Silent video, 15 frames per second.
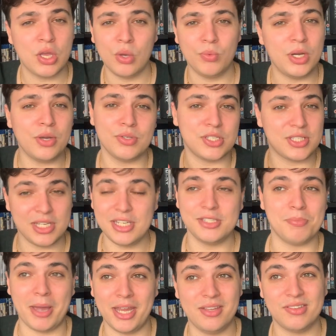We don't see his
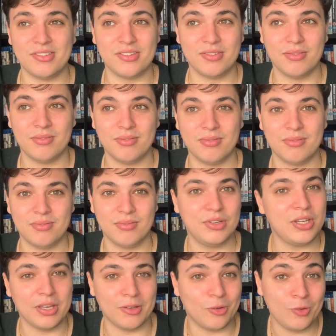mates, we
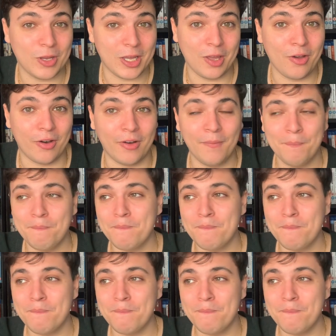don't know who they are.